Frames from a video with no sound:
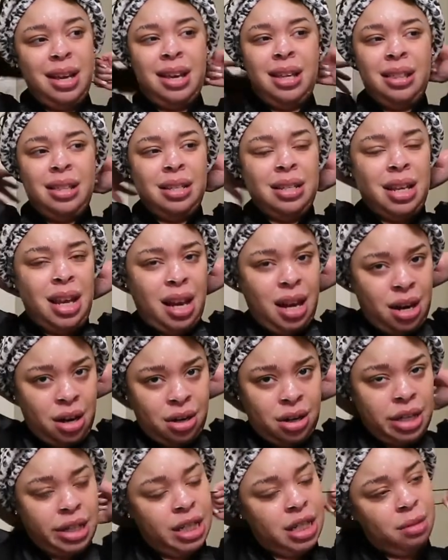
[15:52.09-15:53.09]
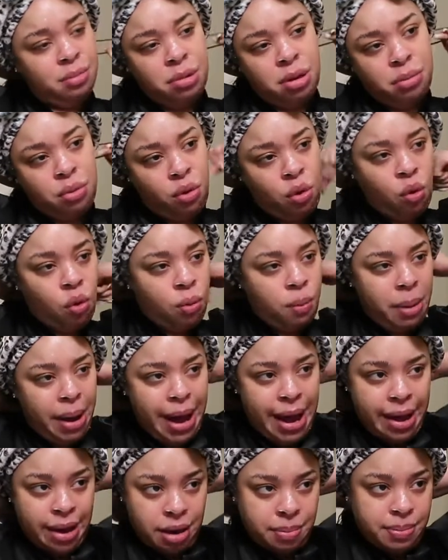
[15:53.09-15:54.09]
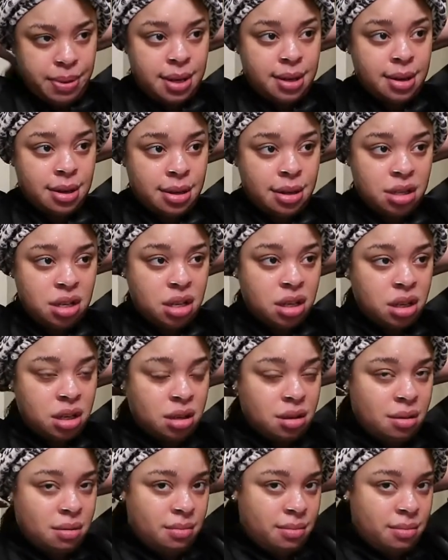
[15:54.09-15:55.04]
this hair needs to be pulled back because